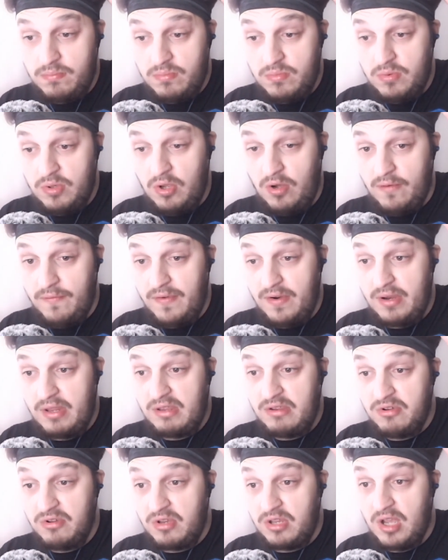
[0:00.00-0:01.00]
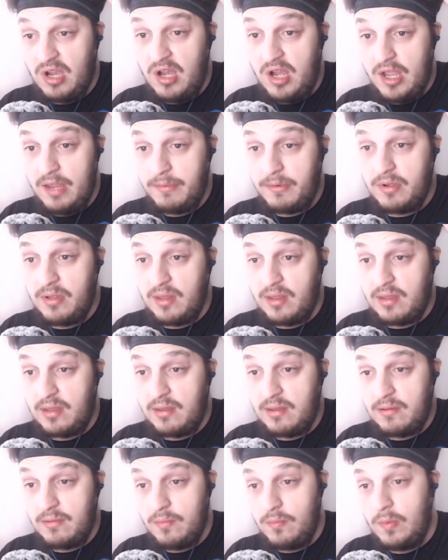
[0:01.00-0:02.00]
not a very good guy,
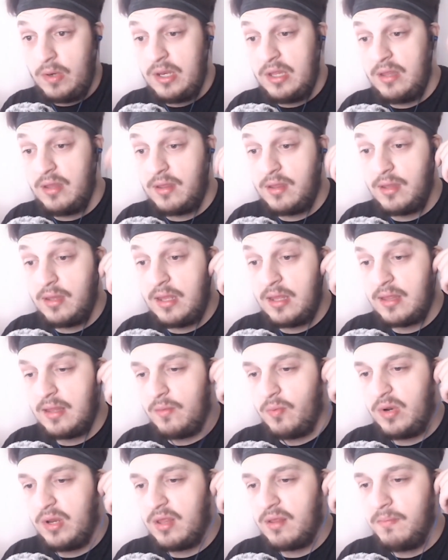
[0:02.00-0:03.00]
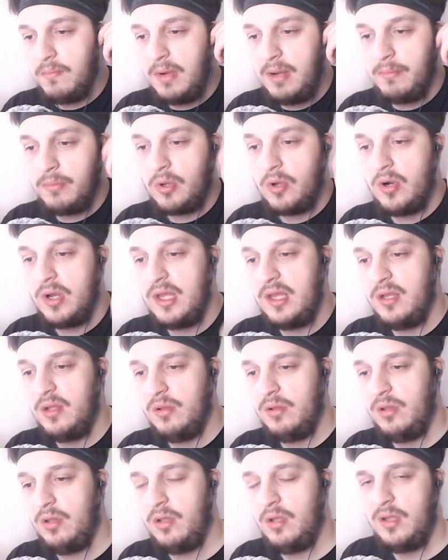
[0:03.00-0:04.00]
because he said when his mum got
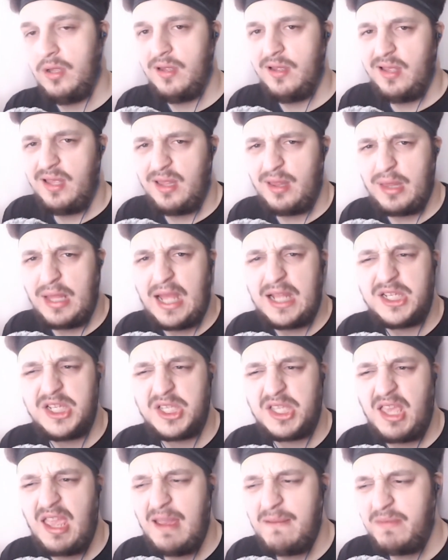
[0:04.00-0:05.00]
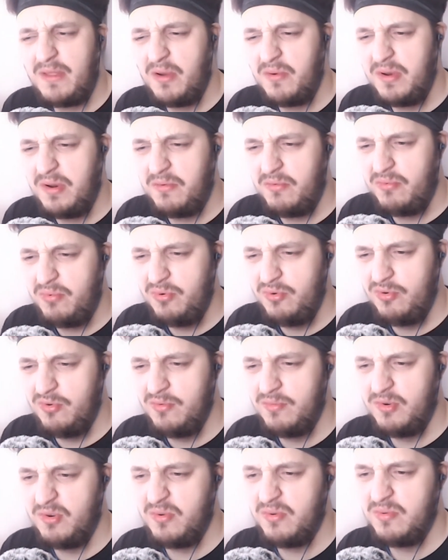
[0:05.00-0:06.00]
ill, his dad just kept her in a
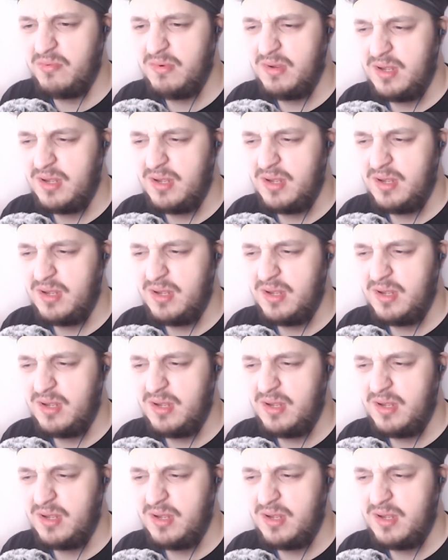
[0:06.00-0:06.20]
room or